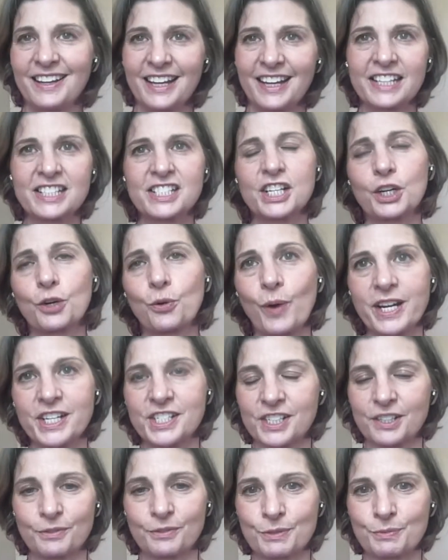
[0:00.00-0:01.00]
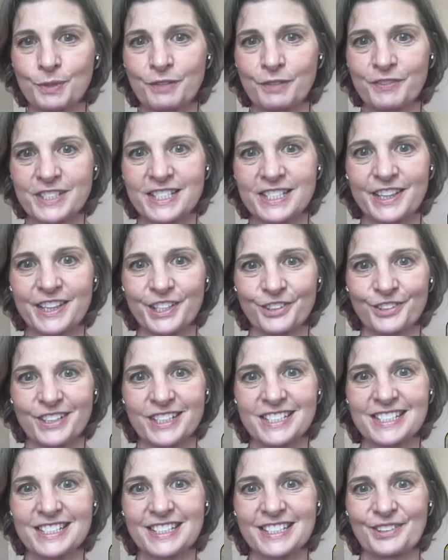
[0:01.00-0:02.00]
it's an equation. It was one of his
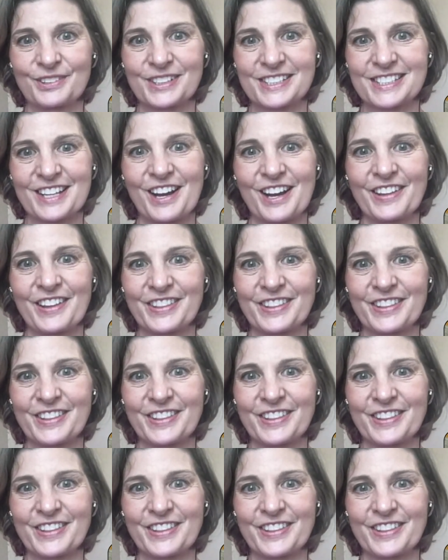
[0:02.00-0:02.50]
theories. So it's on